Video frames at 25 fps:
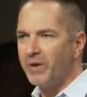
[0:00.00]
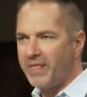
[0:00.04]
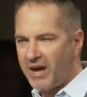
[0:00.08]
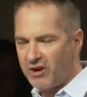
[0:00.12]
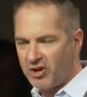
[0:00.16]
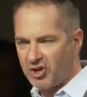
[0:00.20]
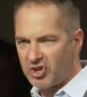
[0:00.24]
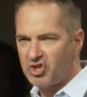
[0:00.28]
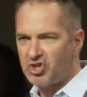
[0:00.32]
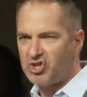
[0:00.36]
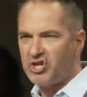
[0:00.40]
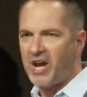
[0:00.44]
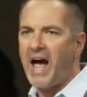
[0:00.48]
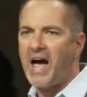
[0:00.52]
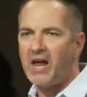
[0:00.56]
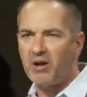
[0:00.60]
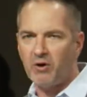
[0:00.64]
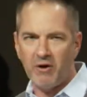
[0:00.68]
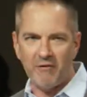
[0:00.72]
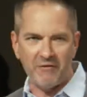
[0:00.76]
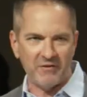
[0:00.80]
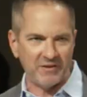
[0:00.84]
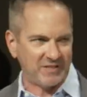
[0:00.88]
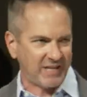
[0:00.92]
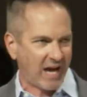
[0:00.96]
without a
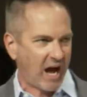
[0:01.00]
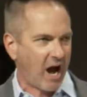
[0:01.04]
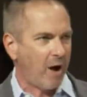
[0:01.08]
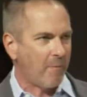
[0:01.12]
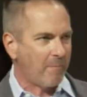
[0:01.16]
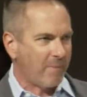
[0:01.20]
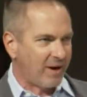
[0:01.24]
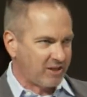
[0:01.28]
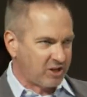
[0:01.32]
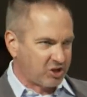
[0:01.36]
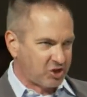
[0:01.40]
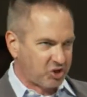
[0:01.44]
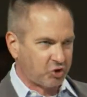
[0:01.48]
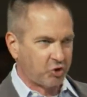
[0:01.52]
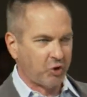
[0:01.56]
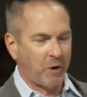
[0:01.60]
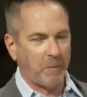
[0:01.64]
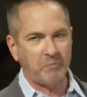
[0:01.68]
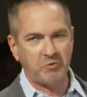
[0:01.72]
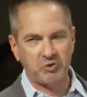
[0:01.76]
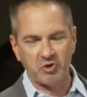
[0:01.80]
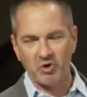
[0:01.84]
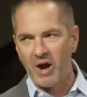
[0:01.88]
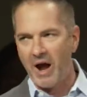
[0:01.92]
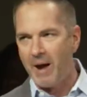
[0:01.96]
shadow of a doubt, by the
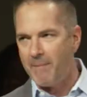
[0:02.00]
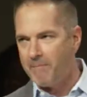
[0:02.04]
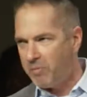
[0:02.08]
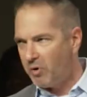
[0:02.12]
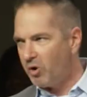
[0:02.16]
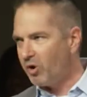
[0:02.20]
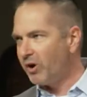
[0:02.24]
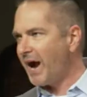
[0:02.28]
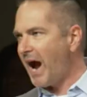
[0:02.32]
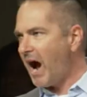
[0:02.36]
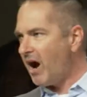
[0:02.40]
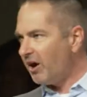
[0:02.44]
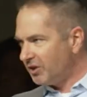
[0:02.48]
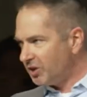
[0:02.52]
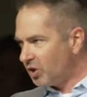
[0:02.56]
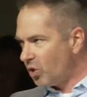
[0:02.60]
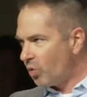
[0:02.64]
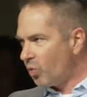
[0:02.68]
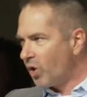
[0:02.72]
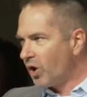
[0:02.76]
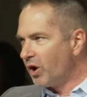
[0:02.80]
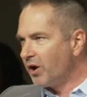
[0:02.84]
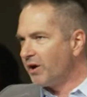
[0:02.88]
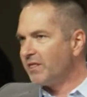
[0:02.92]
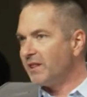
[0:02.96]
scripture I bore out and the
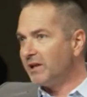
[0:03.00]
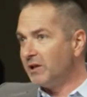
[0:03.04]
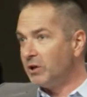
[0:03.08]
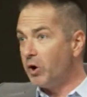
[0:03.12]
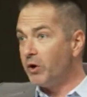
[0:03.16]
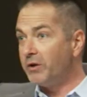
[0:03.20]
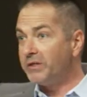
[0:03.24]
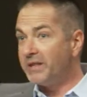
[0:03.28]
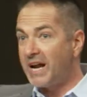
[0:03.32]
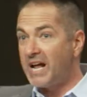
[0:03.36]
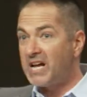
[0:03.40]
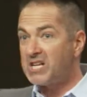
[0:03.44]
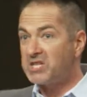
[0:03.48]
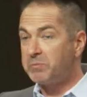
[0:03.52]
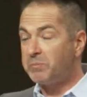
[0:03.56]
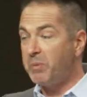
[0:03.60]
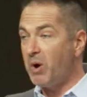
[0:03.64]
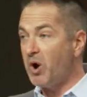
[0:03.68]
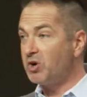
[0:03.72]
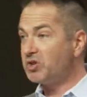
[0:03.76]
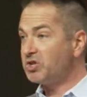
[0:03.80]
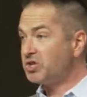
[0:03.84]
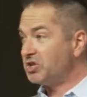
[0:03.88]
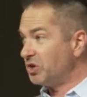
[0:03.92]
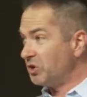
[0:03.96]
word of the Lord that I
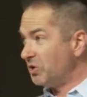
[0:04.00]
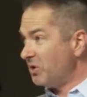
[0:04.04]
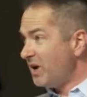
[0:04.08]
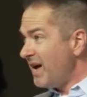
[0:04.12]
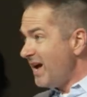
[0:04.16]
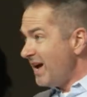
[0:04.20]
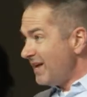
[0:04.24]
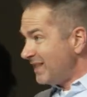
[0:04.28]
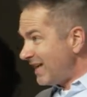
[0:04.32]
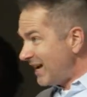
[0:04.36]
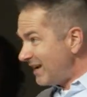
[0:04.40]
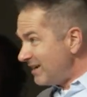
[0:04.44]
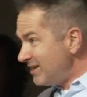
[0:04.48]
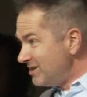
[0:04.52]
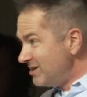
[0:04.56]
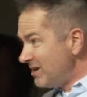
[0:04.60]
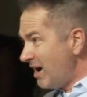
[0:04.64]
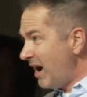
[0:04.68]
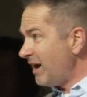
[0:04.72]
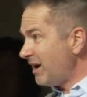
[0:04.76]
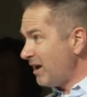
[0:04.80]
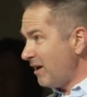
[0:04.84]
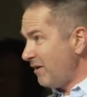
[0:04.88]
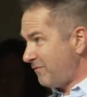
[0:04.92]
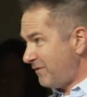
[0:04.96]
spoke to you, that
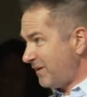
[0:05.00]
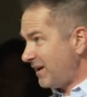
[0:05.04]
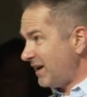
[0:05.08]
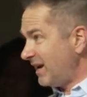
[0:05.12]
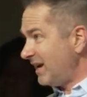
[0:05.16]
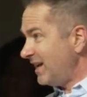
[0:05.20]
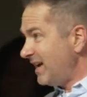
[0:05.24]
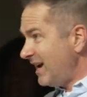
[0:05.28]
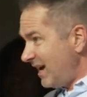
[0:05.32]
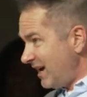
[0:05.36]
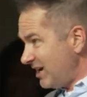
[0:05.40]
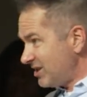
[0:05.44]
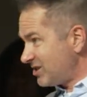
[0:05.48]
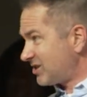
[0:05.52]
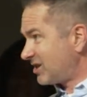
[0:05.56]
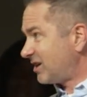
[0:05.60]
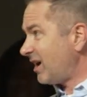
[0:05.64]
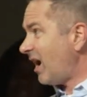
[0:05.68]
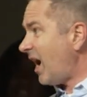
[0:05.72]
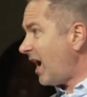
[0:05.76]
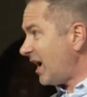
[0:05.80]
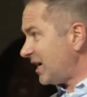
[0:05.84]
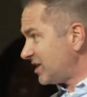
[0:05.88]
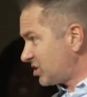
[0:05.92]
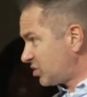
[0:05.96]
none of it is
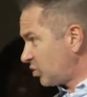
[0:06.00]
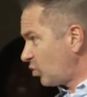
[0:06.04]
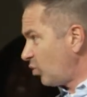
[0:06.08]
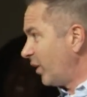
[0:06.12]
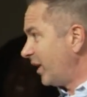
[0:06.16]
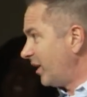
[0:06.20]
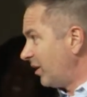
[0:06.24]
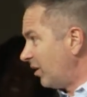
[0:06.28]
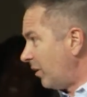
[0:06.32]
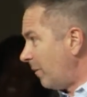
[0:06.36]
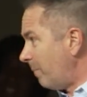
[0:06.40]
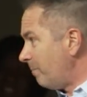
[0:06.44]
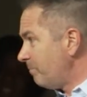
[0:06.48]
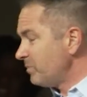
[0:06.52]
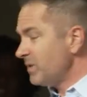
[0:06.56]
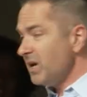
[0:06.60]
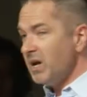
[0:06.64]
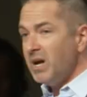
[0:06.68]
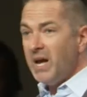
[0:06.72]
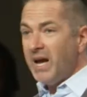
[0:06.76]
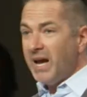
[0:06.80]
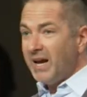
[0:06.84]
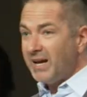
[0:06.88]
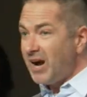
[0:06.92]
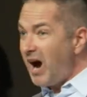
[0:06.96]
God's will.
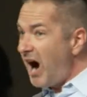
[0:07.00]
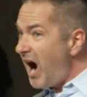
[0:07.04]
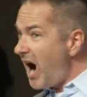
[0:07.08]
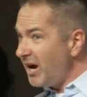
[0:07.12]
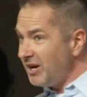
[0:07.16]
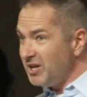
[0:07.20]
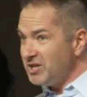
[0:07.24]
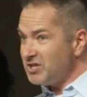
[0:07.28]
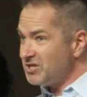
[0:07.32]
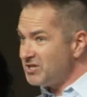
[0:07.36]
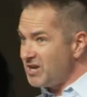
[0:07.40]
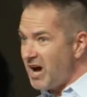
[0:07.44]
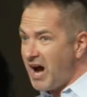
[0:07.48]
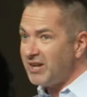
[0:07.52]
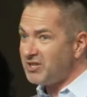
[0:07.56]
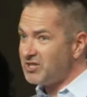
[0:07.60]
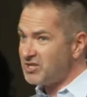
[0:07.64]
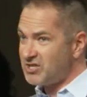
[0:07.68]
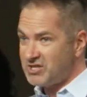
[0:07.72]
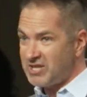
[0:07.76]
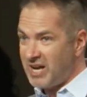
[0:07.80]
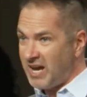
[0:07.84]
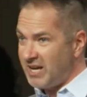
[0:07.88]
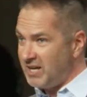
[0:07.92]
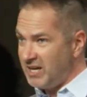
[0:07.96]
God is not
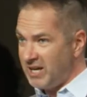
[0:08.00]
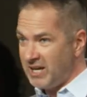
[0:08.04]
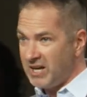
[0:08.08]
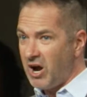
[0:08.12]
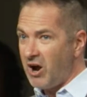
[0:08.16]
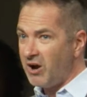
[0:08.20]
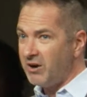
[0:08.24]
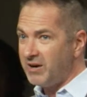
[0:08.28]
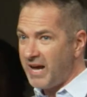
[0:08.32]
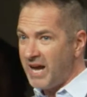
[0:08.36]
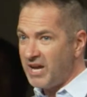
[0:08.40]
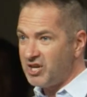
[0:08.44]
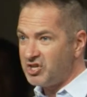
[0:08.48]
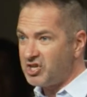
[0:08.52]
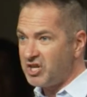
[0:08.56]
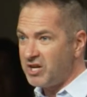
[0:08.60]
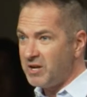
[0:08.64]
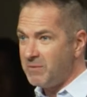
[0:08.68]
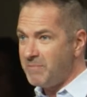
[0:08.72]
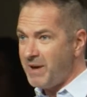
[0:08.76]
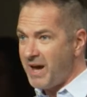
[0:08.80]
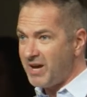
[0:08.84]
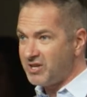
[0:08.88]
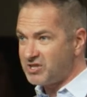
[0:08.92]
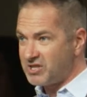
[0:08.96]
sending our nation a
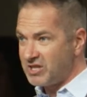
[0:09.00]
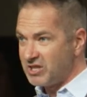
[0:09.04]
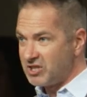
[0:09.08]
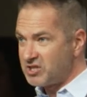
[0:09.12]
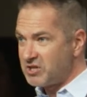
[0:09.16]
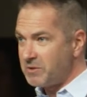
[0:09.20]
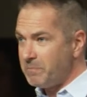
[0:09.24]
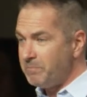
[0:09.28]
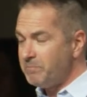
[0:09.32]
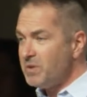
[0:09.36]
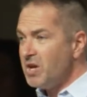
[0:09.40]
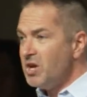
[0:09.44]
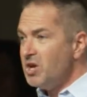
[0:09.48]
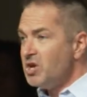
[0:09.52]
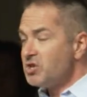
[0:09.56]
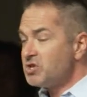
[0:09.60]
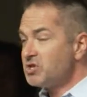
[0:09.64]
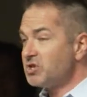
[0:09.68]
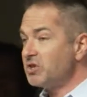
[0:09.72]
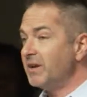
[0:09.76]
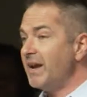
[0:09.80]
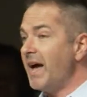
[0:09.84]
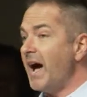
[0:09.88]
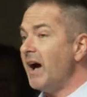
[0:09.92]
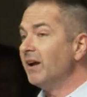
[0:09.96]
message.
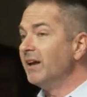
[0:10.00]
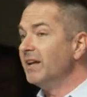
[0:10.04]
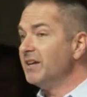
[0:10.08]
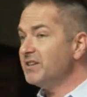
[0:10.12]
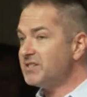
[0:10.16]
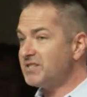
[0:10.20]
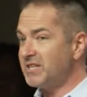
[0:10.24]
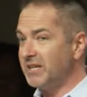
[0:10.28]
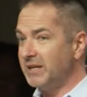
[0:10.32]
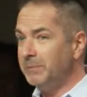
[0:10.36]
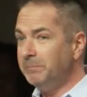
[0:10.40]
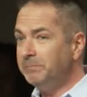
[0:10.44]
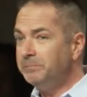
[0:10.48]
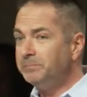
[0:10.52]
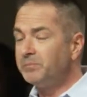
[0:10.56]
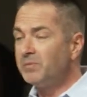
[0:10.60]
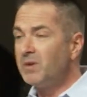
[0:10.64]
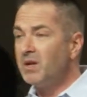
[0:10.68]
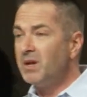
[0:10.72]
So now listen,